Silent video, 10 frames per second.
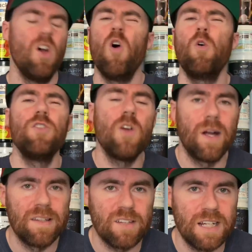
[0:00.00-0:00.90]
or
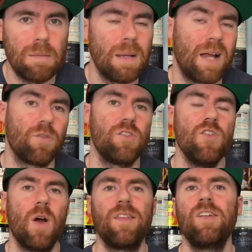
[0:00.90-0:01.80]

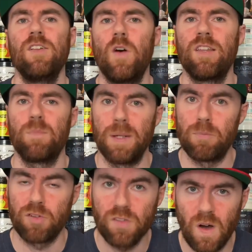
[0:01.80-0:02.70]
£19.99 to be
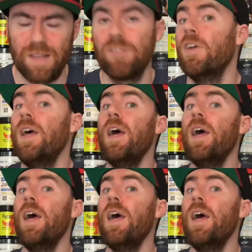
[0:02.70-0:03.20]
precise,